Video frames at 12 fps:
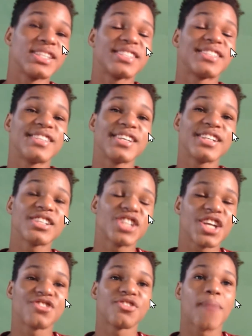still
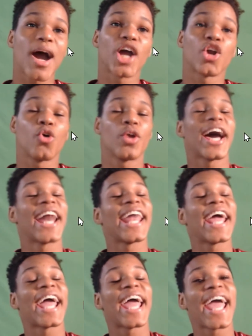change the background at
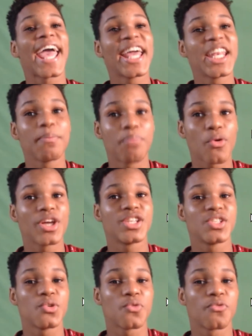any point
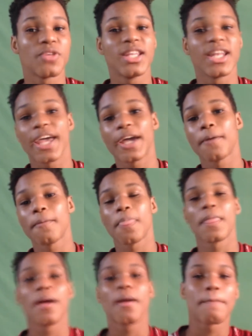you feel like
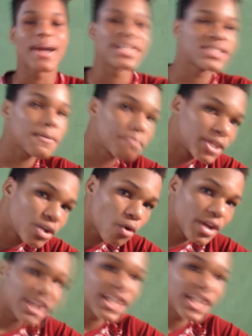by simply going